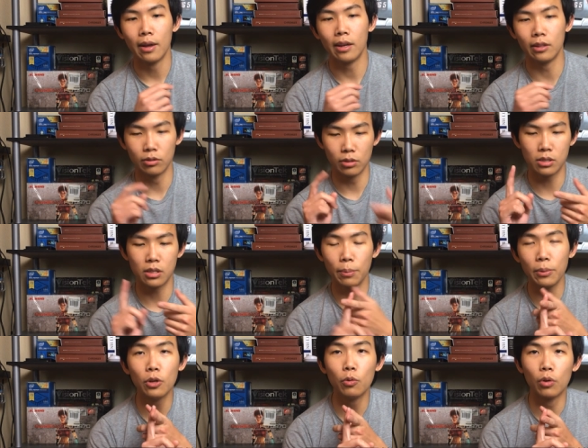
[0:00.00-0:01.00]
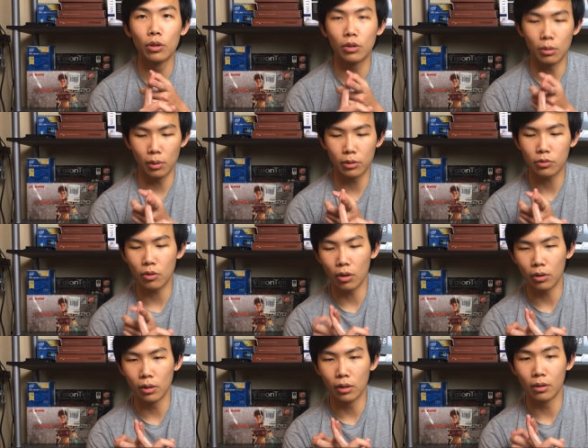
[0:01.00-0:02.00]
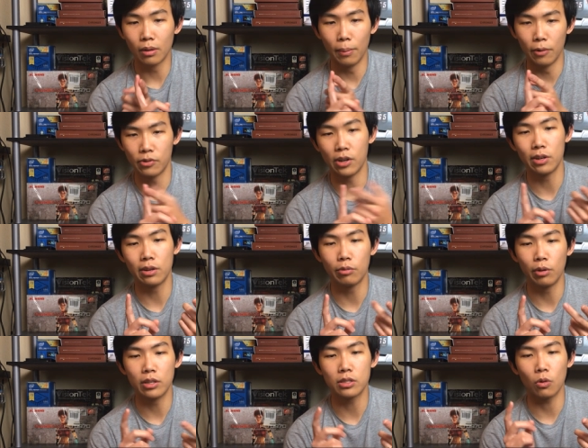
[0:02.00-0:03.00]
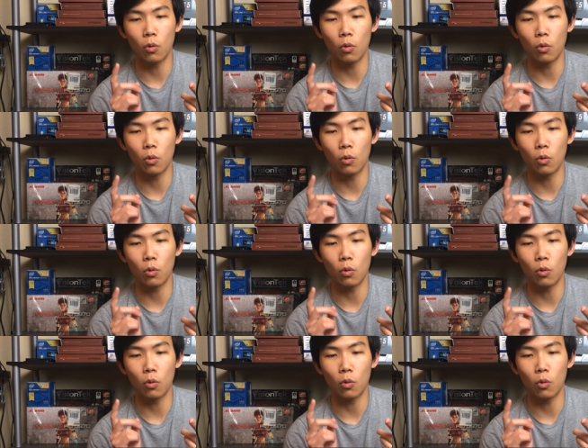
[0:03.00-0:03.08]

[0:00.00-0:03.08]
either the C P U would thermal throttle above ninety degrees,